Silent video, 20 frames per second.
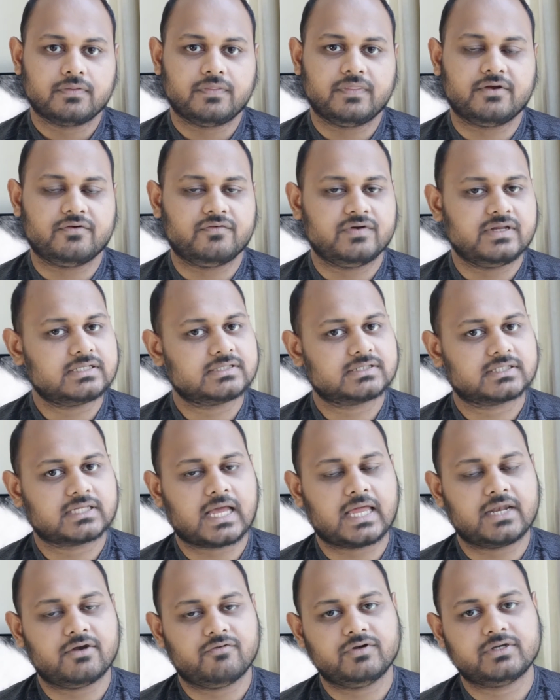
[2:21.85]
the risk
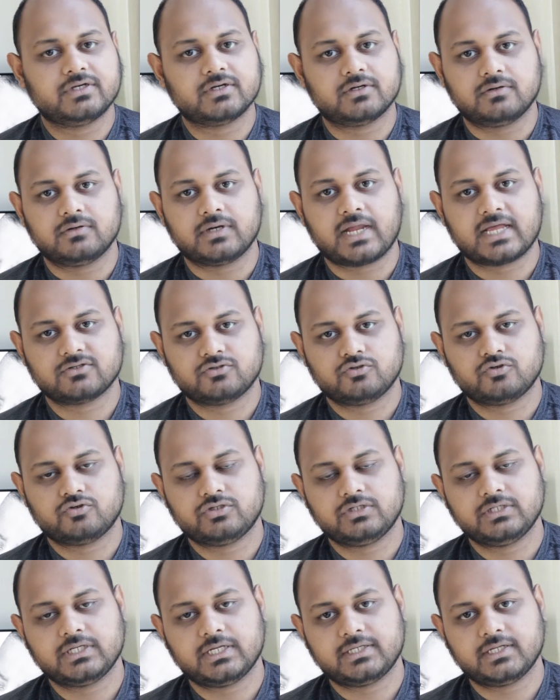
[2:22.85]
and return
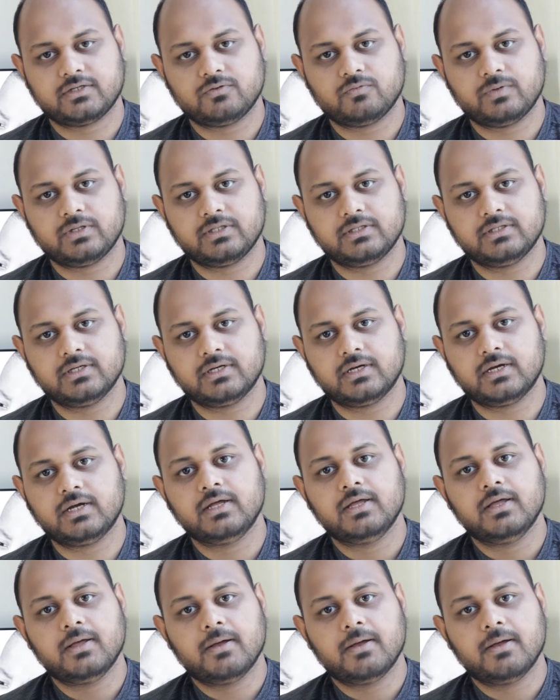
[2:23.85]
associated with the